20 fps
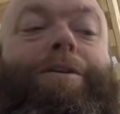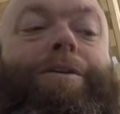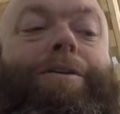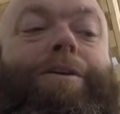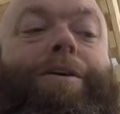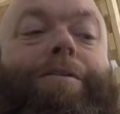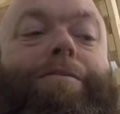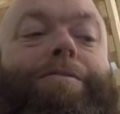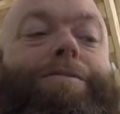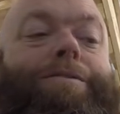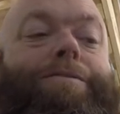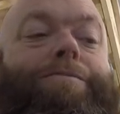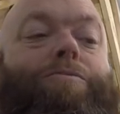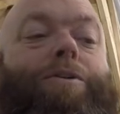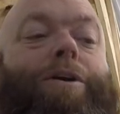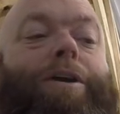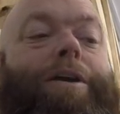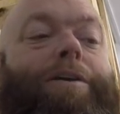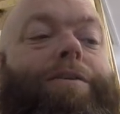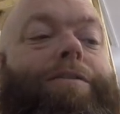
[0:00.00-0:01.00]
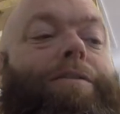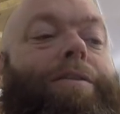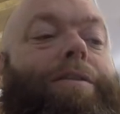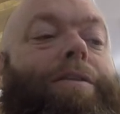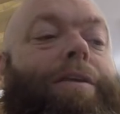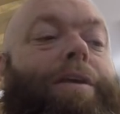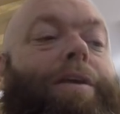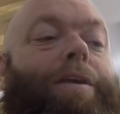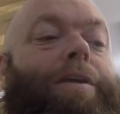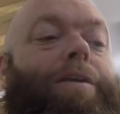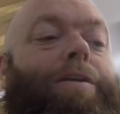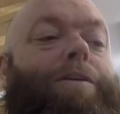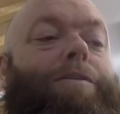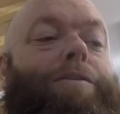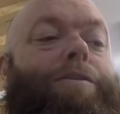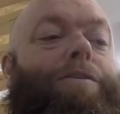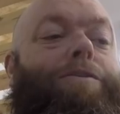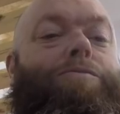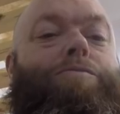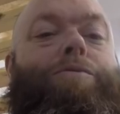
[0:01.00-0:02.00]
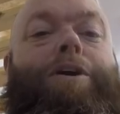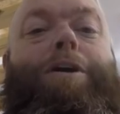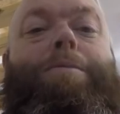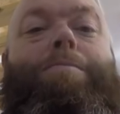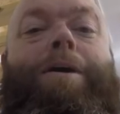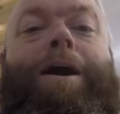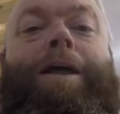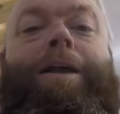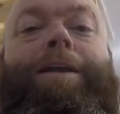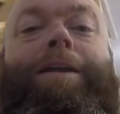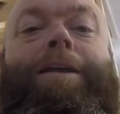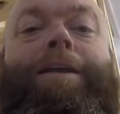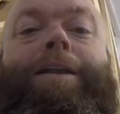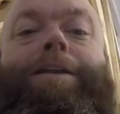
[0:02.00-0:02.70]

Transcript: You know what? There's one commodity in